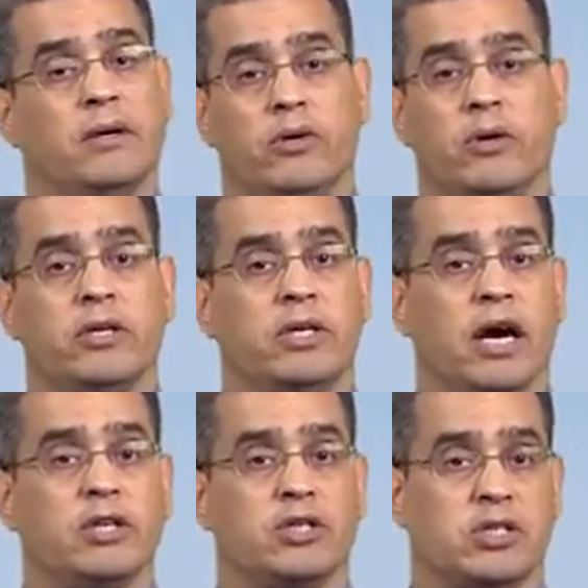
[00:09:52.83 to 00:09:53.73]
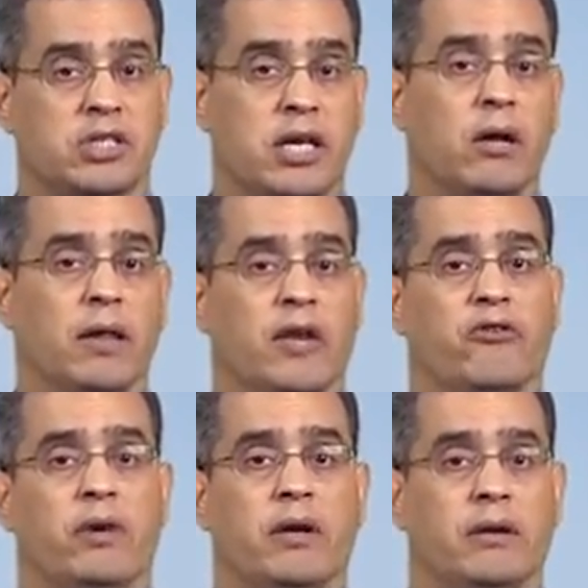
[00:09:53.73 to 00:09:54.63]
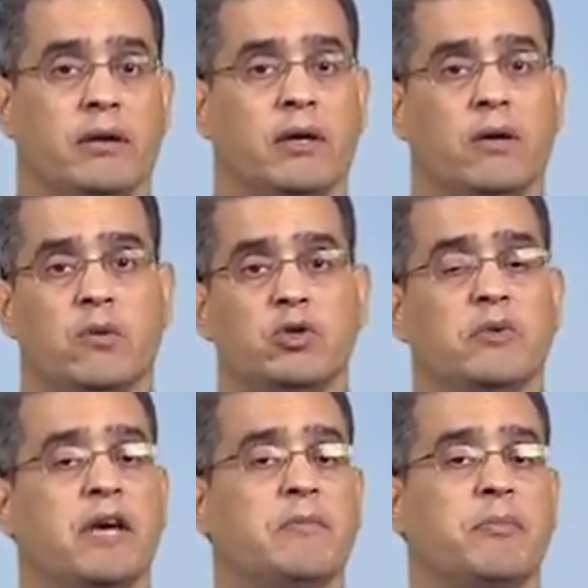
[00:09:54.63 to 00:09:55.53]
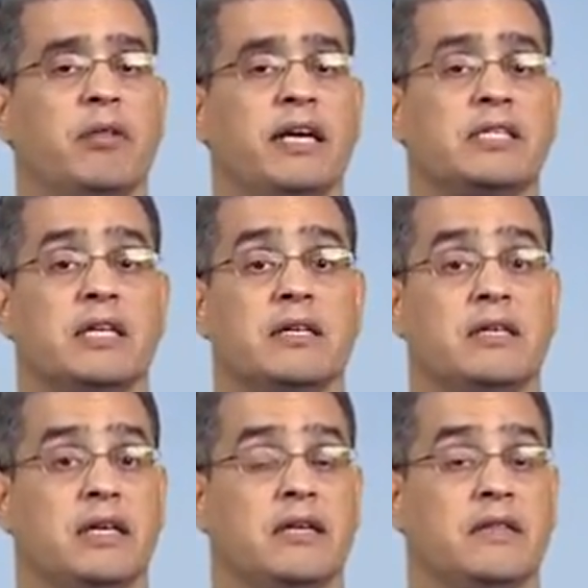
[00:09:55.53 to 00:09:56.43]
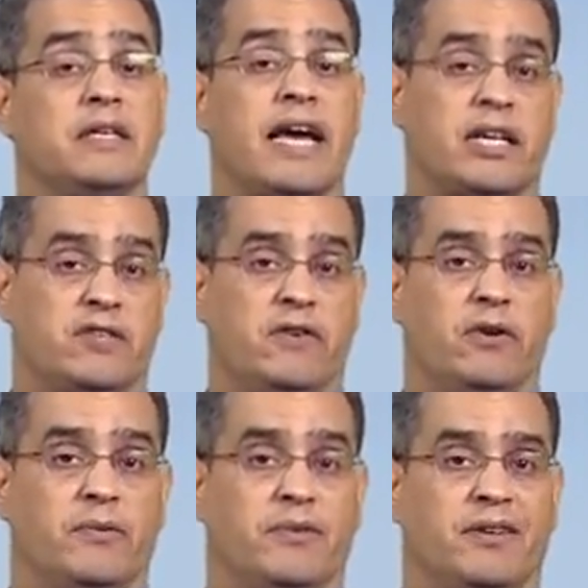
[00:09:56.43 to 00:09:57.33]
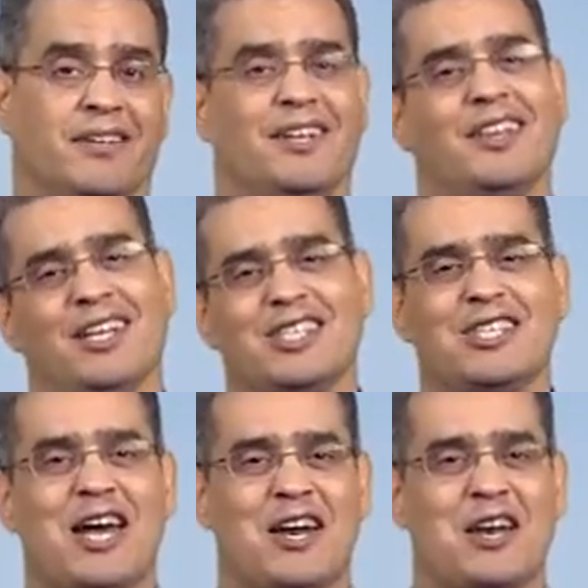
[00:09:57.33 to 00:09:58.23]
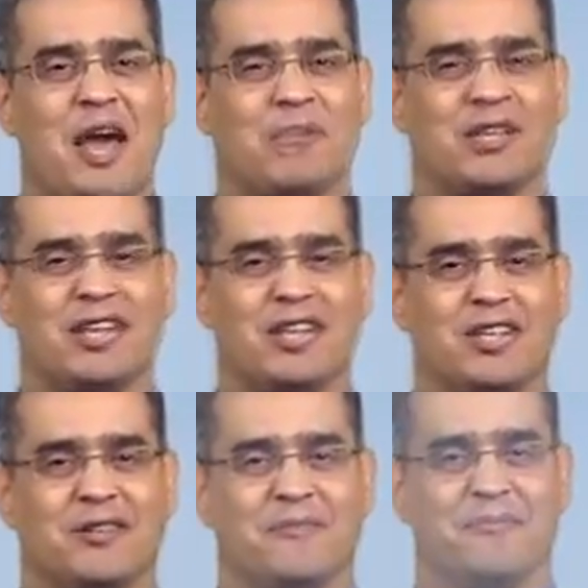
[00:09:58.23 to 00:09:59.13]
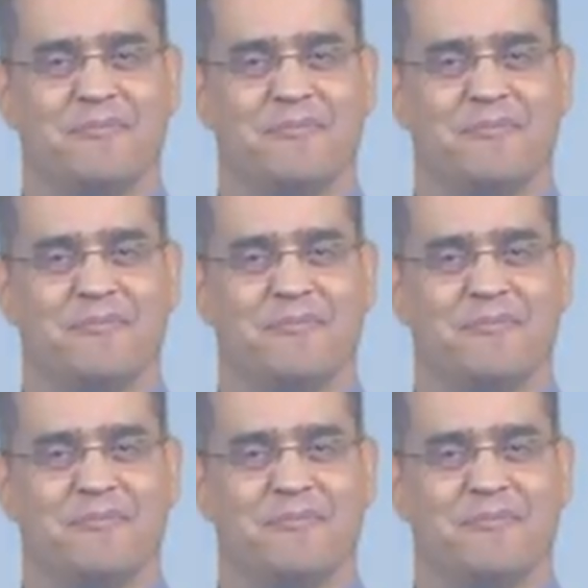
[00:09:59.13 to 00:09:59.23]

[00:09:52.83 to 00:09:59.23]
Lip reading: you can touch a single entry, which will then be placed into the text view. Let's see that in an application.